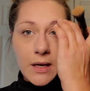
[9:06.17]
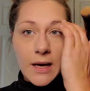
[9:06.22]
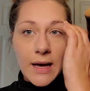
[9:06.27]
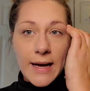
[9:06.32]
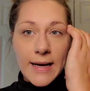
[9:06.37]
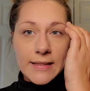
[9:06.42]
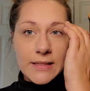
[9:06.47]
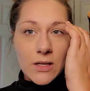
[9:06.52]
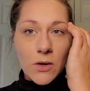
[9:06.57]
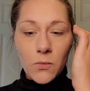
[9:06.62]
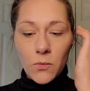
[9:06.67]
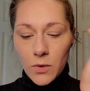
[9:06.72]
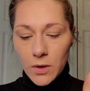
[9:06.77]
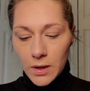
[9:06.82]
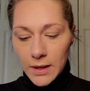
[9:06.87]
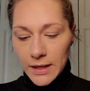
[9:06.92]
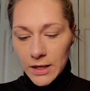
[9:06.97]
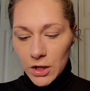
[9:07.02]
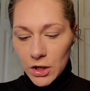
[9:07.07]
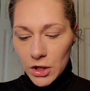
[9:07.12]
I don't want
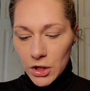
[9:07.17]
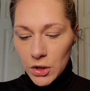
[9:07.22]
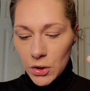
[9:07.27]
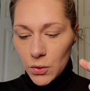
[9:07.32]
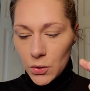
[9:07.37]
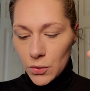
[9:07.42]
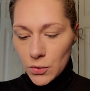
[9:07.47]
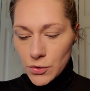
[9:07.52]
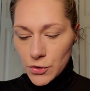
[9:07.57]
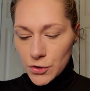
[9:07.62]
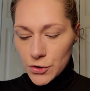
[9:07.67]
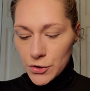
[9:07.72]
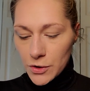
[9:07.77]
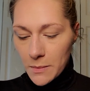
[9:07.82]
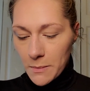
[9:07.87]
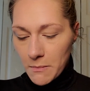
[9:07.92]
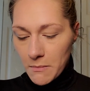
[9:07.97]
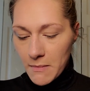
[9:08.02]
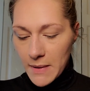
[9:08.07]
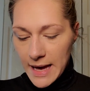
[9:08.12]
like a huge
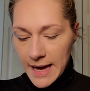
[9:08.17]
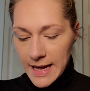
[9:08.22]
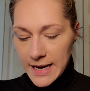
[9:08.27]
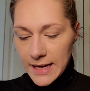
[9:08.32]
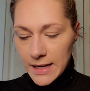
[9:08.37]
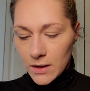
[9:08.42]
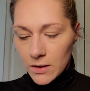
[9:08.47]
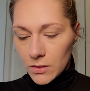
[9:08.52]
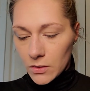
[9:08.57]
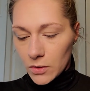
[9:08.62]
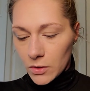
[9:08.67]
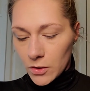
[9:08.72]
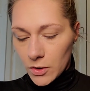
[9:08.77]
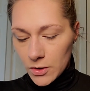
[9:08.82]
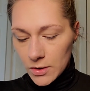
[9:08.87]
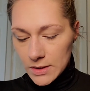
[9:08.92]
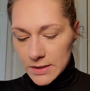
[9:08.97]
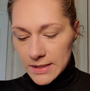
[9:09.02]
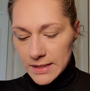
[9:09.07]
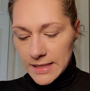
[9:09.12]
dramatic
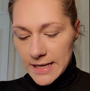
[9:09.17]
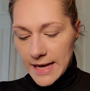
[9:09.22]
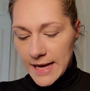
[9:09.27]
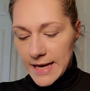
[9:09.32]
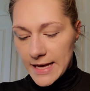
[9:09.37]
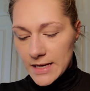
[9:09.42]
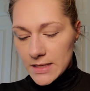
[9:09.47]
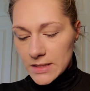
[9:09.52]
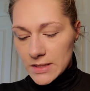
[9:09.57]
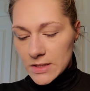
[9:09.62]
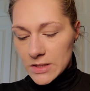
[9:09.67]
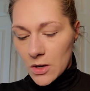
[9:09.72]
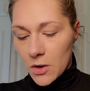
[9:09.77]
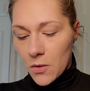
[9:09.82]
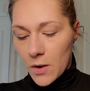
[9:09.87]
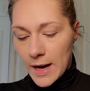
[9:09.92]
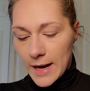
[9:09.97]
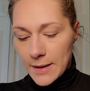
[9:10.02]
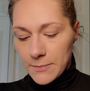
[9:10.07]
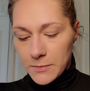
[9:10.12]
look today, so
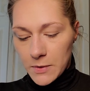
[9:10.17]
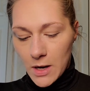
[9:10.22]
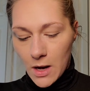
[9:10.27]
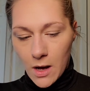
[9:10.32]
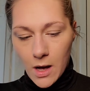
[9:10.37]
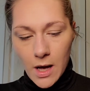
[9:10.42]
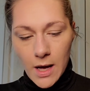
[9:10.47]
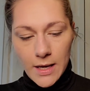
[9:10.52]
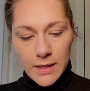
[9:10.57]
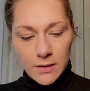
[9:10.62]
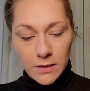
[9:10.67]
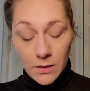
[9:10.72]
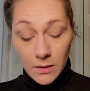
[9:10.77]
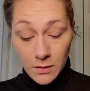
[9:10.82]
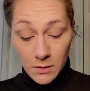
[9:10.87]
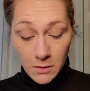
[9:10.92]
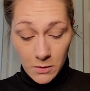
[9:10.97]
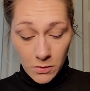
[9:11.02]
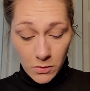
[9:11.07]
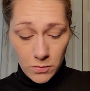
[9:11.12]
I'm not,
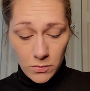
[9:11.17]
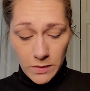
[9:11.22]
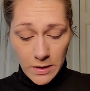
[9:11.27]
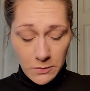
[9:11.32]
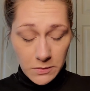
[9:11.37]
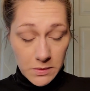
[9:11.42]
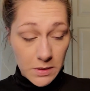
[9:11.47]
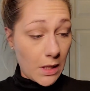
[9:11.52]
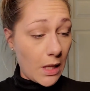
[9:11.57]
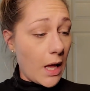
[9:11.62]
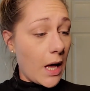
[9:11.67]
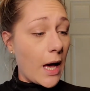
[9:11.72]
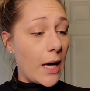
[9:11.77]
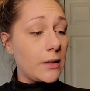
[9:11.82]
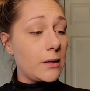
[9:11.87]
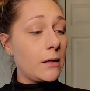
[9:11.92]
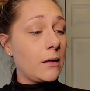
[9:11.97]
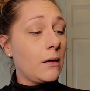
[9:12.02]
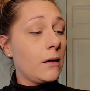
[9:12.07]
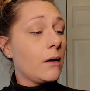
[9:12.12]
ooh, that was a
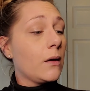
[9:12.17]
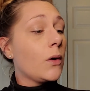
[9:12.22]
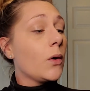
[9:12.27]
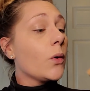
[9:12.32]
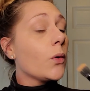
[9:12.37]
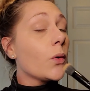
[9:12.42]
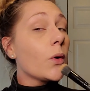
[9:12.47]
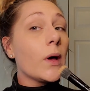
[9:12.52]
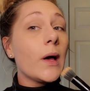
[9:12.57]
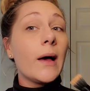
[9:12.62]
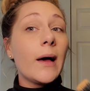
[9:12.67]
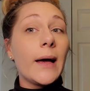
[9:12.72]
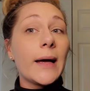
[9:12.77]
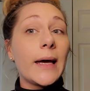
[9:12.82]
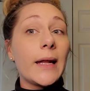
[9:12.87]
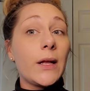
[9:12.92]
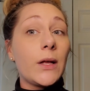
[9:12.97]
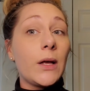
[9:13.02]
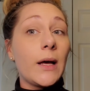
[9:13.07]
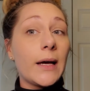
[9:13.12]
lot.
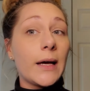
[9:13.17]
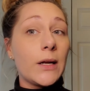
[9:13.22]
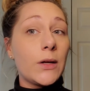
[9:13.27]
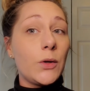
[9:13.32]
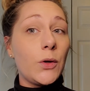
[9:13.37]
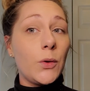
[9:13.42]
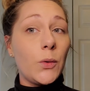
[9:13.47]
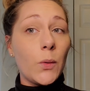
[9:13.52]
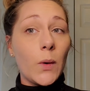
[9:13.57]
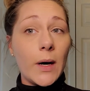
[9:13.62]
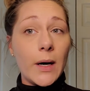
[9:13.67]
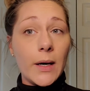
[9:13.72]
I got a new,